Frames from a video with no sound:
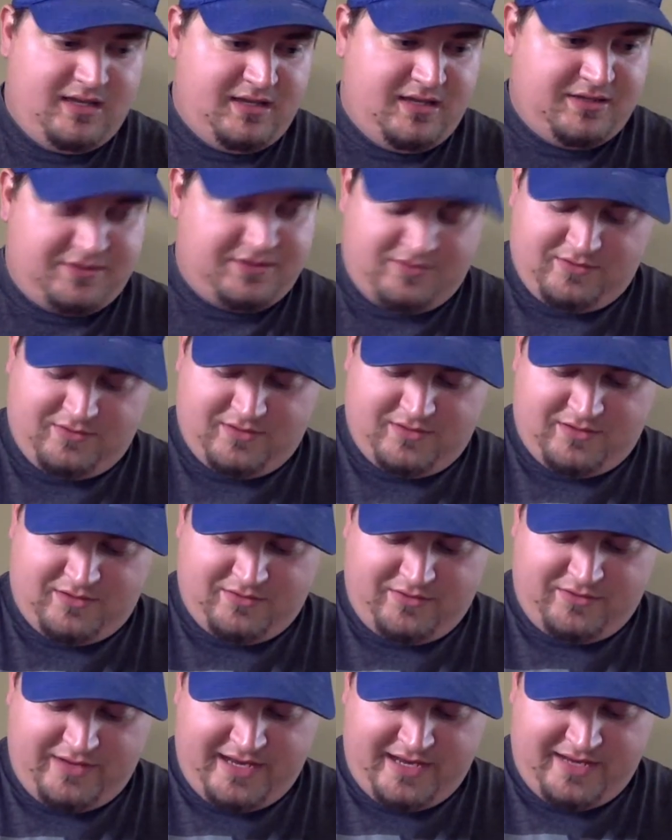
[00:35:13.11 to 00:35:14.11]
So I'll
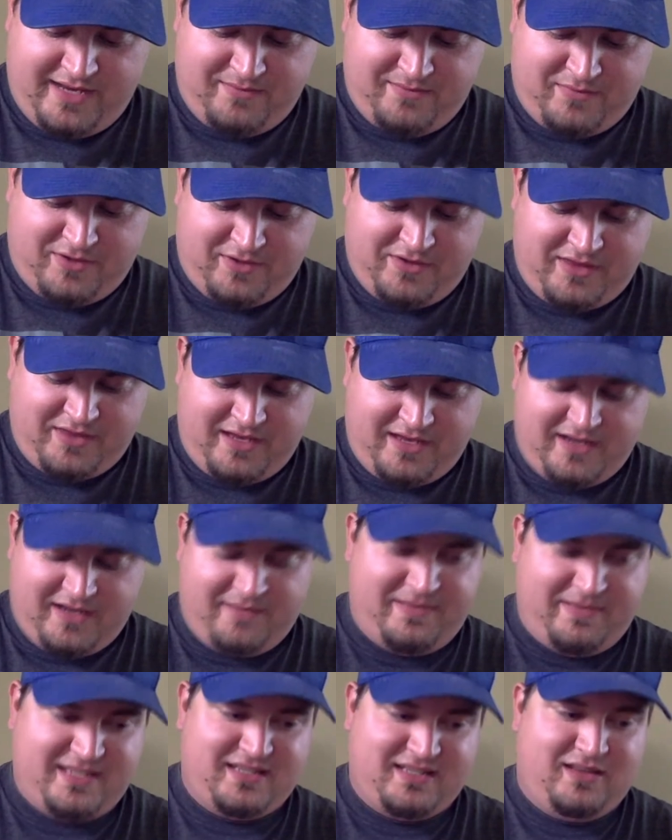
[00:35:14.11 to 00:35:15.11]
go ahead and mark that
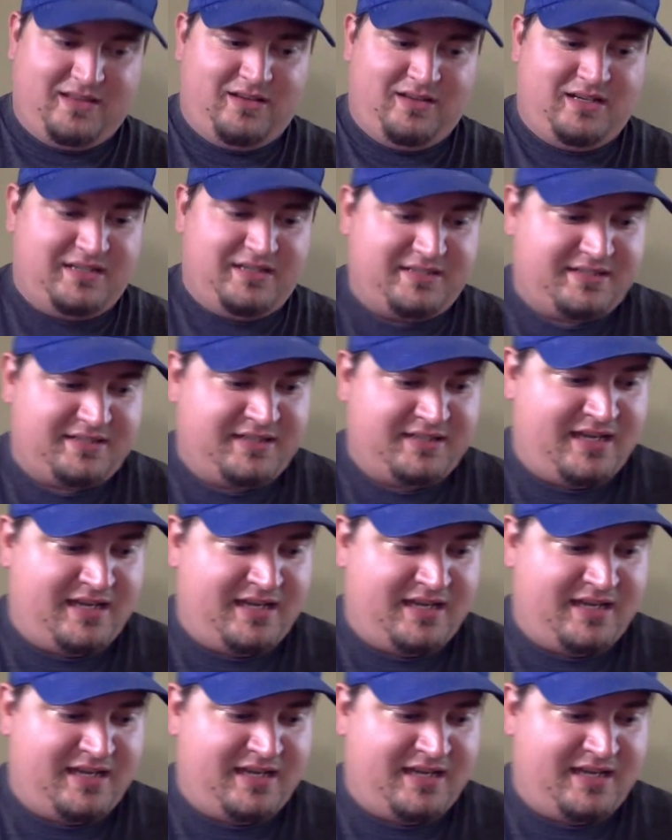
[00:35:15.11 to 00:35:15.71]
up as a loss.